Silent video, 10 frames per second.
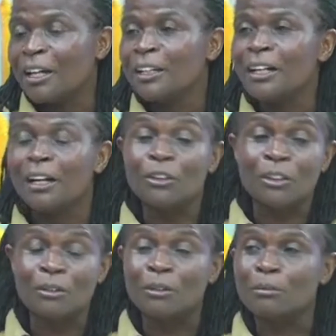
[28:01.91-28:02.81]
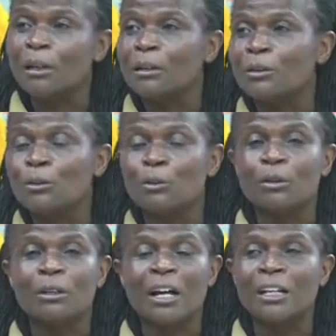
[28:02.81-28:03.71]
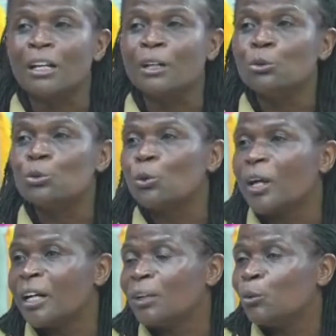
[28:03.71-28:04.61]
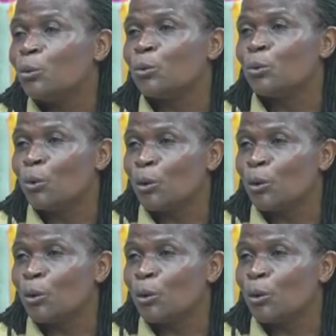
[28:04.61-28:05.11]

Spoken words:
I hear Raila used to carry Uhuru